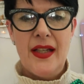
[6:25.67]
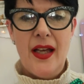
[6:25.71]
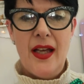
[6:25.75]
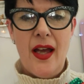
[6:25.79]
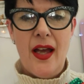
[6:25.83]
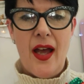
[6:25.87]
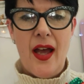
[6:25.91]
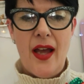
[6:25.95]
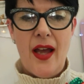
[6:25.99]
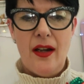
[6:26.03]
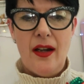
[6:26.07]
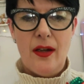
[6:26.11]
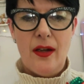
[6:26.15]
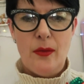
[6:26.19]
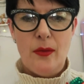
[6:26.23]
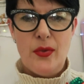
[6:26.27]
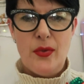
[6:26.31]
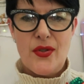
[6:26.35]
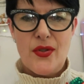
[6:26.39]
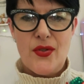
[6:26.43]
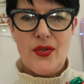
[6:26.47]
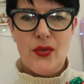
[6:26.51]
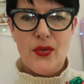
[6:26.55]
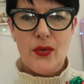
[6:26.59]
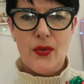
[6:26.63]
and I was
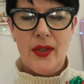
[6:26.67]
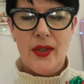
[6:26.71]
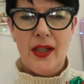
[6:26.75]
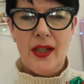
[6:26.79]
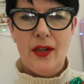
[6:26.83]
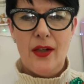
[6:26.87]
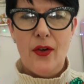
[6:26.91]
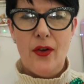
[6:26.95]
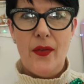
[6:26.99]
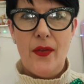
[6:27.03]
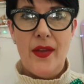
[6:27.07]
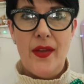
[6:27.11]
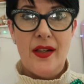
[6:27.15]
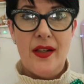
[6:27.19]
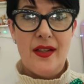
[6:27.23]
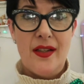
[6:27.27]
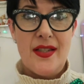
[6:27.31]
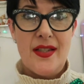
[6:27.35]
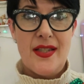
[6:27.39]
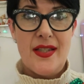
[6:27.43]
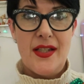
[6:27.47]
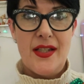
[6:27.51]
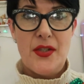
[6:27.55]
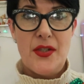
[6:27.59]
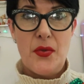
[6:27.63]
talking a lot, and then I
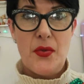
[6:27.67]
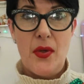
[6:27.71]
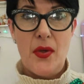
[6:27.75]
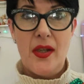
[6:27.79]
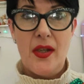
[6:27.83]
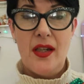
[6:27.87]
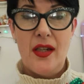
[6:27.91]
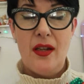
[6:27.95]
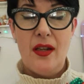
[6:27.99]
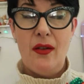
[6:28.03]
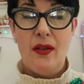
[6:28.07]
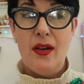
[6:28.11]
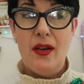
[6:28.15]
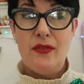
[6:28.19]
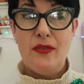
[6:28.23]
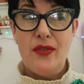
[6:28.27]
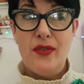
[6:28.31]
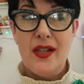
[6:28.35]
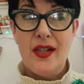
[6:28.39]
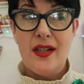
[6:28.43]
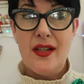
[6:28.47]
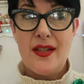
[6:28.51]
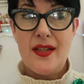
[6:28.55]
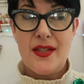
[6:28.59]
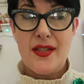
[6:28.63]
said to her, you know, I've
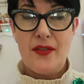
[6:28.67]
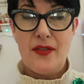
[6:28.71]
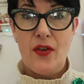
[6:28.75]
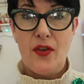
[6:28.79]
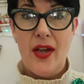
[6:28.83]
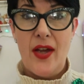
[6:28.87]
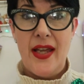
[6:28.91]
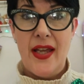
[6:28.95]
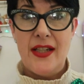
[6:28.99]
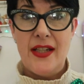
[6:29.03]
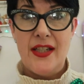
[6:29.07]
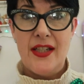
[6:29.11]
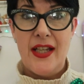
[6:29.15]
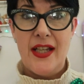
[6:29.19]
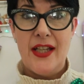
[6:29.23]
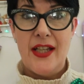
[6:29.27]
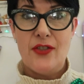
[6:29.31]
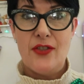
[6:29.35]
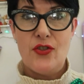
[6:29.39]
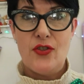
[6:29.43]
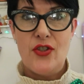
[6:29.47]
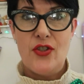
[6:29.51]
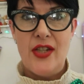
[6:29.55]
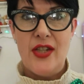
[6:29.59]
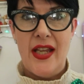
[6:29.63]
realised I've got
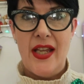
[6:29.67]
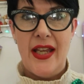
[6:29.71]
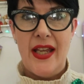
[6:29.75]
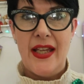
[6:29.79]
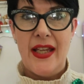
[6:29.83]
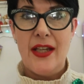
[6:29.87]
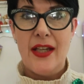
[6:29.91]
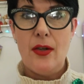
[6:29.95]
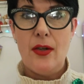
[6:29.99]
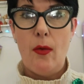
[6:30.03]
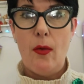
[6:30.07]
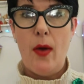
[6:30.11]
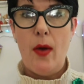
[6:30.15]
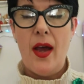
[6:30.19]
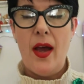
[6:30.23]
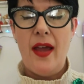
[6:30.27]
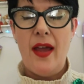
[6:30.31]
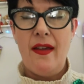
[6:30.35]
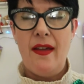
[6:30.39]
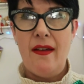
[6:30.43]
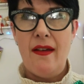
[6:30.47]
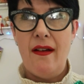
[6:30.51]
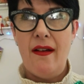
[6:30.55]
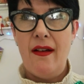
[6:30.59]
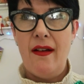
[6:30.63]
ADHD. You know,
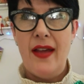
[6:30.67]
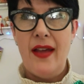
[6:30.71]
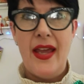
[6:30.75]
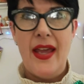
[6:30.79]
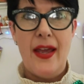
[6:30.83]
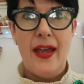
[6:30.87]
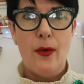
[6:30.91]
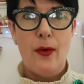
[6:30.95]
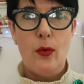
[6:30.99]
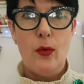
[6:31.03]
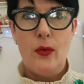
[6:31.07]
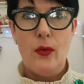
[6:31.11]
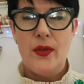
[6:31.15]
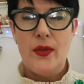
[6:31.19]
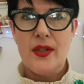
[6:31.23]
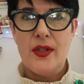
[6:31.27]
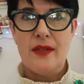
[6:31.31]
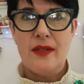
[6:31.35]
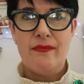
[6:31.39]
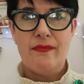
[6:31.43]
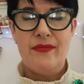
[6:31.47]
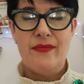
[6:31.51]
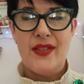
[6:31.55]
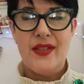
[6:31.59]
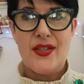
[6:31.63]
I, I hit all the,
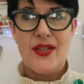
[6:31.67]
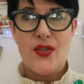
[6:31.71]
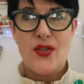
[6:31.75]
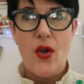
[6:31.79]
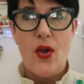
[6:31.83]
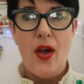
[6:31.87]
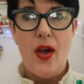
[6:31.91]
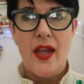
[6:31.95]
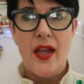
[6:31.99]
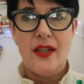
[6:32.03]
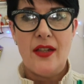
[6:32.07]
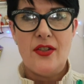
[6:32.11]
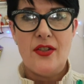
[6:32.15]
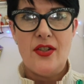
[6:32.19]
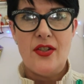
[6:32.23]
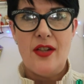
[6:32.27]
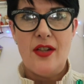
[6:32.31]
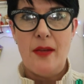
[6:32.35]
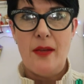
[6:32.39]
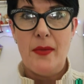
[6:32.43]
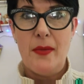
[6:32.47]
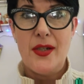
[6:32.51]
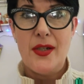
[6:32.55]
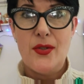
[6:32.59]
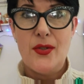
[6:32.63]
the signs. You know,
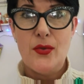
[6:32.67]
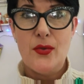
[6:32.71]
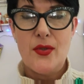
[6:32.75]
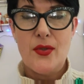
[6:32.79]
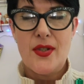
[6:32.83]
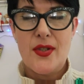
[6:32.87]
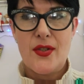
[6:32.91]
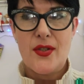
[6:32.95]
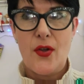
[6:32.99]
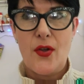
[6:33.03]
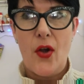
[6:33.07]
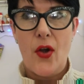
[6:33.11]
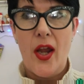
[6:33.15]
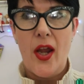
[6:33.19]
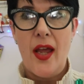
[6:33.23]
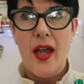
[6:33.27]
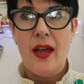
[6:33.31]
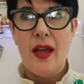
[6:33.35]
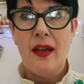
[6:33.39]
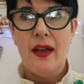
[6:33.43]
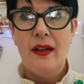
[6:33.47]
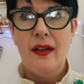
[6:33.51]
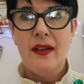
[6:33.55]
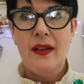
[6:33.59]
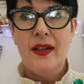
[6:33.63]
my daughter's got it,
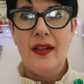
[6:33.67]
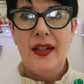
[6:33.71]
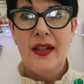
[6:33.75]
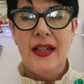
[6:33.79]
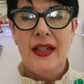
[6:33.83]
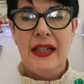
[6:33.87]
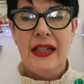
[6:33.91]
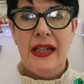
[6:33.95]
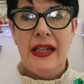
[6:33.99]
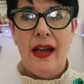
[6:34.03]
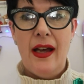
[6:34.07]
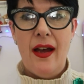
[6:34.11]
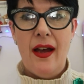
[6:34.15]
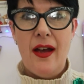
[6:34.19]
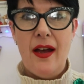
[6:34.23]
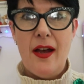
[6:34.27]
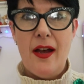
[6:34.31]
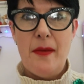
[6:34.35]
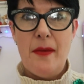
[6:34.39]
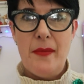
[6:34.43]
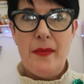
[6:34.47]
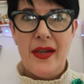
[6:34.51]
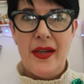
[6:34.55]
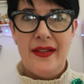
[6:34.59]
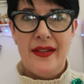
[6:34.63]

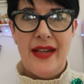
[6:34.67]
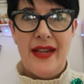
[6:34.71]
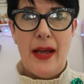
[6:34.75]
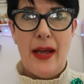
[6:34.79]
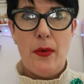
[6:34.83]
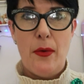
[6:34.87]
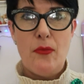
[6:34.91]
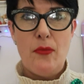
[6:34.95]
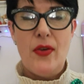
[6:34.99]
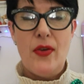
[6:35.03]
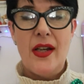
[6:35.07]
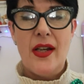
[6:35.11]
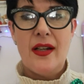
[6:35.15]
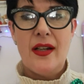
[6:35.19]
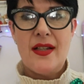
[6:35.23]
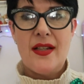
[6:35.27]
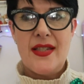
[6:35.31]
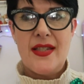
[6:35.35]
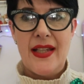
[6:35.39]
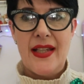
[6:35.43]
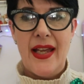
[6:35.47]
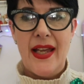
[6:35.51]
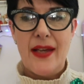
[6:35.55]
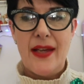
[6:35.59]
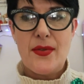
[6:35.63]
um, and now I'm
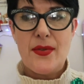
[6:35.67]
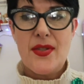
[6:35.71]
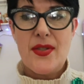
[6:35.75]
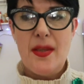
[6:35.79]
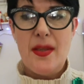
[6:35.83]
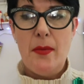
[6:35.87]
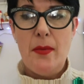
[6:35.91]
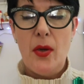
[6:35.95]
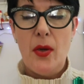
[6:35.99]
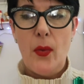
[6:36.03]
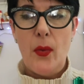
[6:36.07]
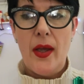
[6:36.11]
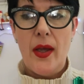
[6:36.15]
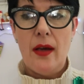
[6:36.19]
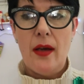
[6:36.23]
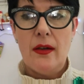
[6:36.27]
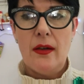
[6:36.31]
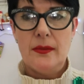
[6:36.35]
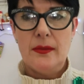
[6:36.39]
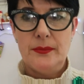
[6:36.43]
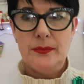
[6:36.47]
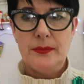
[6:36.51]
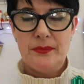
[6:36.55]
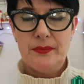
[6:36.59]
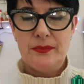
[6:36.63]
realising how similar we are.
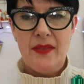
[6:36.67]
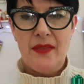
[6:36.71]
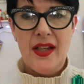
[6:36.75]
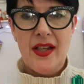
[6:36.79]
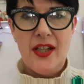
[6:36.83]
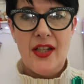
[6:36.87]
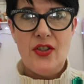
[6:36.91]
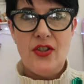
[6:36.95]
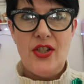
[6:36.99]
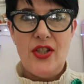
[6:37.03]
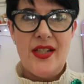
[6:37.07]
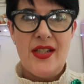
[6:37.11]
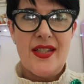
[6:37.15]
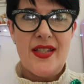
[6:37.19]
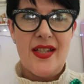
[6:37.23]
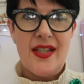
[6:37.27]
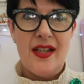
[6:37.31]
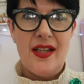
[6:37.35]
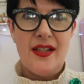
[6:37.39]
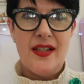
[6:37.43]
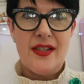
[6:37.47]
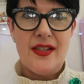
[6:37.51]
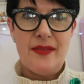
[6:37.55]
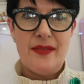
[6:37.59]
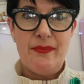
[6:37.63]
And she
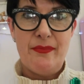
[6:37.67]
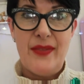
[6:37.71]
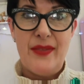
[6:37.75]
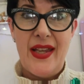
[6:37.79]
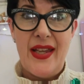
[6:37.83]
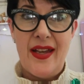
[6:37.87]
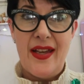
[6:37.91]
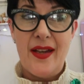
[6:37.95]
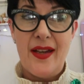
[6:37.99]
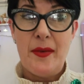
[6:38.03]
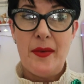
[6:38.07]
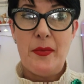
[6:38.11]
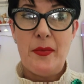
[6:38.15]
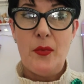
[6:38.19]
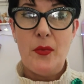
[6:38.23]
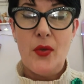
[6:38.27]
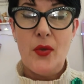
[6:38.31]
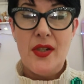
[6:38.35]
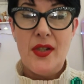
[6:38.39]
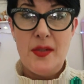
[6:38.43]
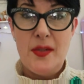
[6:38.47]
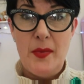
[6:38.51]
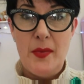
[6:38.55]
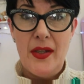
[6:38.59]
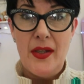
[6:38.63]
said, Yeah, wanting
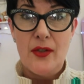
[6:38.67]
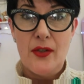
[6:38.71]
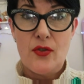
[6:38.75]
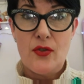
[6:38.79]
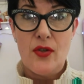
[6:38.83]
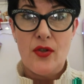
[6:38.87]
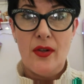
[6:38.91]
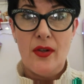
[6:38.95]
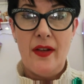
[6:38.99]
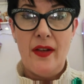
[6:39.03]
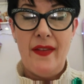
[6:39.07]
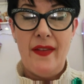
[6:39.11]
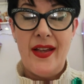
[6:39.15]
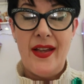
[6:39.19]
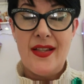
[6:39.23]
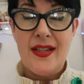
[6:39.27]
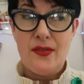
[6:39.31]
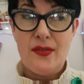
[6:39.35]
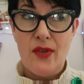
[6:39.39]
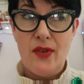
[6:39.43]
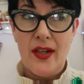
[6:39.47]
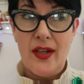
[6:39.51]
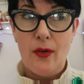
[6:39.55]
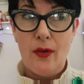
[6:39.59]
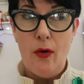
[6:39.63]
to be in control like that is
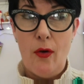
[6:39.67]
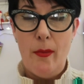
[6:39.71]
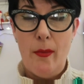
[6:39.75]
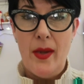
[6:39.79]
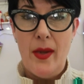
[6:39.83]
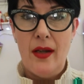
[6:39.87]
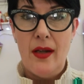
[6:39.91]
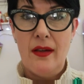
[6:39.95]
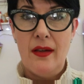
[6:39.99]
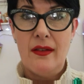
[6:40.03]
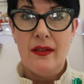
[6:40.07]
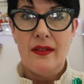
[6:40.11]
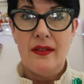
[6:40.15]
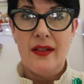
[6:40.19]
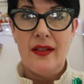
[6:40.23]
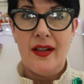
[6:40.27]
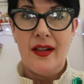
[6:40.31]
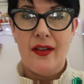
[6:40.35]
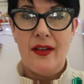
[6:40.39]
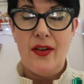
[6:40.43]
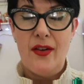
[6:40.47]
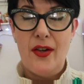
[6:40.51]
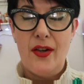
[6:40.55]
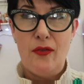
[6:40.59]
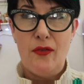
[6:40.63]
very common. I
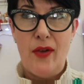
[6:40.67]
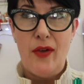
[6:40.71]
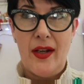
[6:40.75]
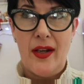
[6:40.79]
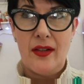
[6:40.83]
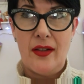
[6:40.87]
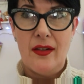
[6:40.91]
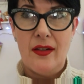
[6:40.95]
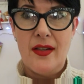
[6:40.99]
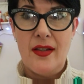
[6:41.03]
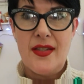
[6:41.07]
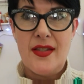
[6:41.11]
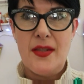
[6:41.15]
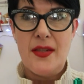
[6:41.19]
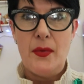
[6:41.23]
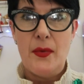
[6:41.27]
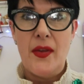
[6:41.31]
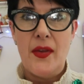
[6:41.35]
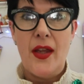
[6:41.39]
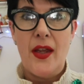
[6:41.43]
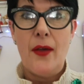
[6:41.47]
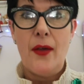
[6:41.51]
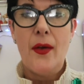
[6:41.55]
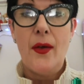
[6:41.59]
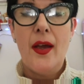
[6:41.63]
kind of recognised it with
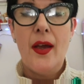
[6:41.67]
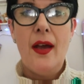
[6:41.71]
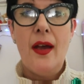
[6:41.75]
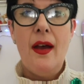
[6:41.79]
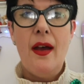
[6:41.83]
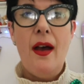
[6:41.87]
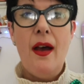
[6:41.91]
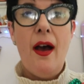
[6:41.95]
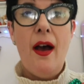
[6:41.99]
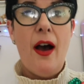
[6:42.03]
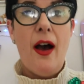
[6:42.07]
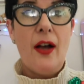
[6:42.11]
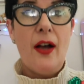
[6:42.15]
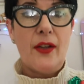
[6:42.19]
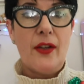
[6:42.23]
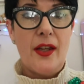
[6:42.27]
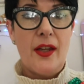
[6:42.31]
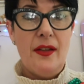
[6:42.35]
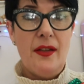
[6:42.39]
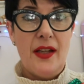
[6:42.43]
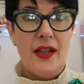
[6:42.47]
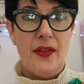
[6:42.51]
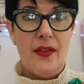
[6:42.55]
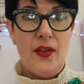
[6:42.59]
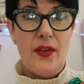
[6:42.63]
you. I'll go
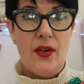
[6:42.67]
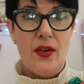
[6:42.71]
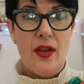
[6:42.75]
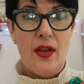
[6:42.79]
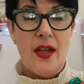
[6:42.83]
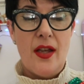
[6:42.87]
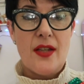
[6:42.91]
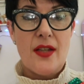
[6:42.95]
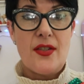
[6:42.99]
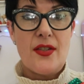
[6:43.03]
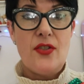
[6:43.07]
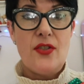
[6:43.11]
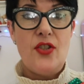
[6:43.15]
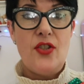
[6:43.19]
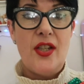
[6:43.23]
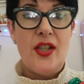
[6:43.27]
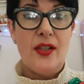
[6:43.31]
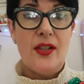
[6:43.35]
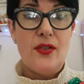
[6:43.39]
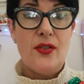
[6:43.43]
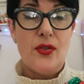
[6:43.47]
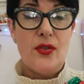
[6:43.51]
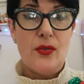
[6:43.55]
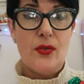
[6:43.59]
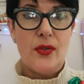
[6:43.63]
and get the nurse and she can
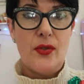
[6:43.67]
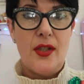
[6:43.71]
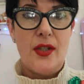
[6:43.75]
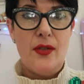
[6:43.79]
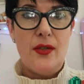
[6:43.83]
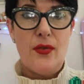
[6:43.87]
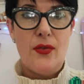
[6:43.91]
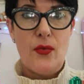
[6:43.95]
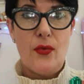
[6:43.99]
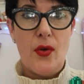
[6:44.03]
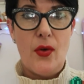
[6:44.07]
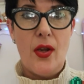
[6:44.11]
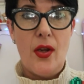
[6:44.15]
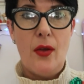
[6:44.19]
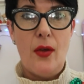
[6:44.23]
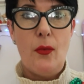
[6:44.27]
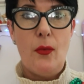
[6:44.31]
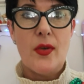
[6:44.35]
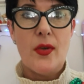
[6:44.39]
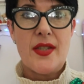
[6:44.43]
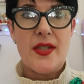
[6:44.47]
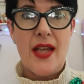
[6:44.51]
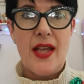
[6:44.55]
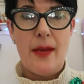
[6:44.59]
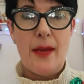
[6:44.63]
talk you through
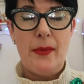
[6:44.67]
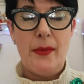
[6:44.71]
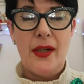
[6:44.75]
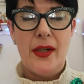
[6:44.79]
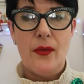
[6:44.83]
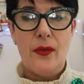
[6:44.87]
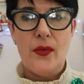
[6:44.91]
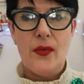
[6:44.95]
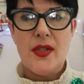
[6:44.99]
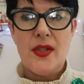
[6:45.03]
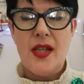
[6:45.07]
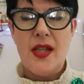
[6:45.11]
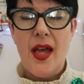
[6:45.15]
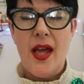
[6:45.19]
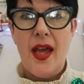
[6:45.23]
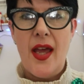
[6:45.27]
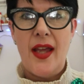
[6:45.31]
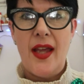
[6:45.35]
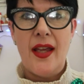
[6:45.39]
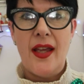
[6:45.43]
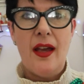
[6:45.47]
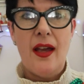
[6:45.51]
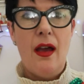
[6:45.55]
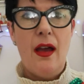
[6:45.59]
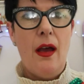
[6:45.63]
what's happening on the day.
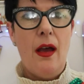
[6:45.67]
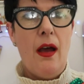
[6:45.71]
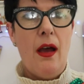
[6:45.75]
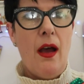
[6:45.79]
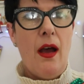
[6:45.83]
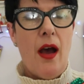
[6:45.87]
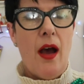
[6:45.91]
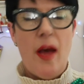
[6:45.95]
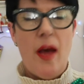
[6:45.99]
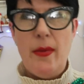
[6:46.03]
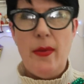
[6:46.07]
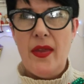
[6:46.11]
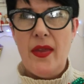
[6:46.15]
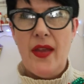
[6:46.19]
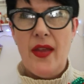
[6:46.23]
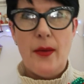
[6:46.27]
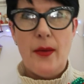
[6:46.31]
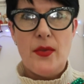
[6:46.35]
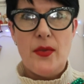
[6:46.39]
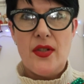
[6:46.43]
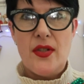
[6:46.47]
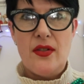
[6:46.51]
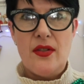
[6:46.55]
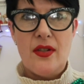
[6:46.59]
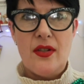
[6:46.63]
I mean, that
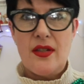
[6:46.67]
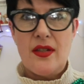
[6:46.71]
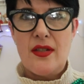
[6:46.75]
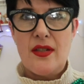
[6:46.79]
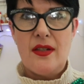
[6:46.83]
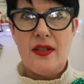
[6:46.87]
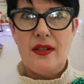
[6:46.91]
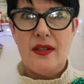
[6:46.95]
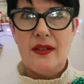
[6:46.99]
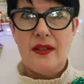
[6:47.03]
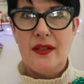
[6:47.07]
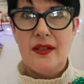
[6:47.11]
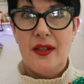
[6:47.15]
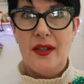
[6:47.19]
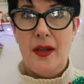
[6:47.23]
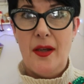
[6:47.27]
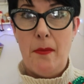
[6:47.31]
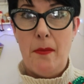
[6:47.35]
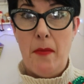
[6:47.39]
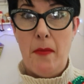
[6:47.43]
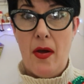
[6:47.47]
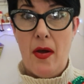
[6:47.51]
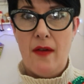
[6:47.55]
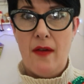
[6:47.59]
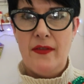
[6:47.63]
was just
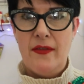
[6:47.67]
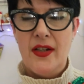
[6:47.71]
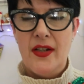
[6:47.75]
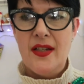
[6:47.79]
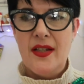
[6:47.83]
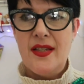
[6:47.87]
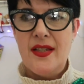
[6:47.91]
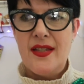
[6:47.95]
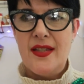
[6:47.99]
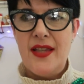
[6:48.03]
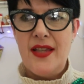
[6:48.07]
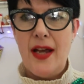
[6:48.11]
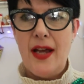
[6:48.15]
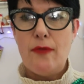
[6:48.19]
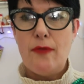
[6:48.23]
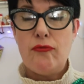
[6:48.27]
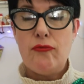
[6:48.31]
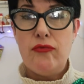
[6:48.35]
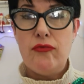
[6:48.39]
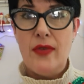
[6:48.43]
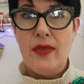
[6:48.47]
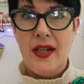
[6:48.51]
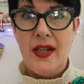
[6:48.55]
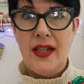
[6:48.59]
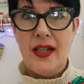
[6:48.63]
marvellous. That
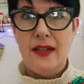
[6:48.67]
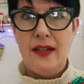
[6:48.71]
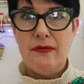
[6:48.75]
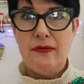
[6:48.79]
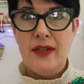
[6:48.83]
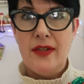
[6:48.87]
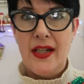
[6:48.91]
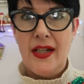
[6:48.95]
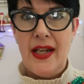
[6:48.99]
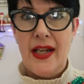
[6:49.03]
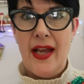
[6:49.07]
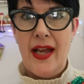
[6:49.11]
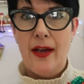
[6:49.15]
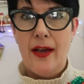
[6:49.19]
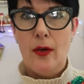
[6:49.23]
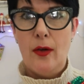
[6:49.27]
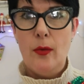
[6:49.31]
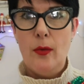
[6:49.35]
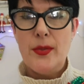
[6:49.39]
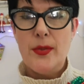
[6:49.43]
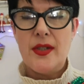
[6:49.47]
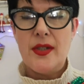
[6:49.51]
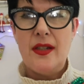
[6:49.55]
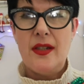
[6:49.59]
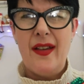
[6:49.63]
really, really
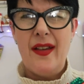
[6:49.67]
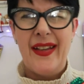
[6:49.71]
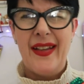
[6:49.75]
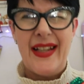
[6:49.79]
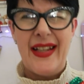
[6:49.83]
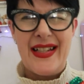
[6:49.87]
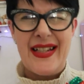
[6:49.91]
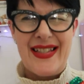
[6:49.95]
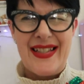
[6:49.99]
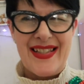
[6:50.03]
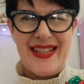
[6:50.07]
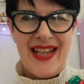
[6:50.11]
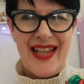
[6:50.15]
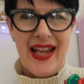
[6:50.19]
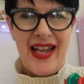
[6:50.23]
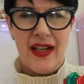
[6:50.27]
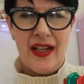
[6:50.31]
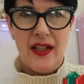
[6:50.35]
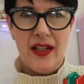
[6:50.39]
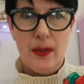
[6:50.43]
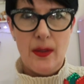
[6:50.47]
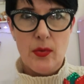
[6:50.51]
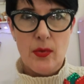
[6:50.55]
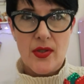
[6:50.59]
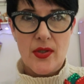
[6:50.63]
helped knowing
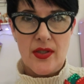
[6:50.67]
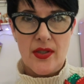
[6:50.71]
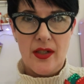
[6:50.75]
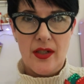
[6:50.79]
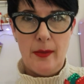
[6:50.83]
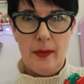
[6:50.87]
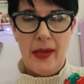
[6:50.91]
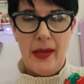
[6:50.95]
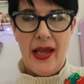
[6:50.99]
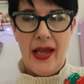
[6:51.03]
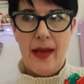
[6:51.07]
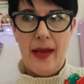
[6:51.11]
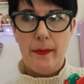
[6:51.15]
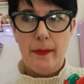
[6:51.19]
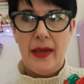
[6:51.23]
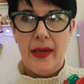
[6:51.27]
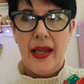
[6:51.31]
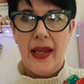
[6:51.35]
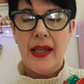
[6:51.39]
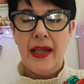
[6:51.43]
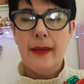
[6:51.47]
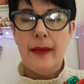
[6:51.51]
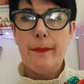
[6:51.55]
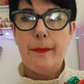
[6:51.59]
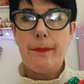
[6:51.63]
exactly what's going to be
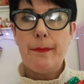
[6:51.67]
happening.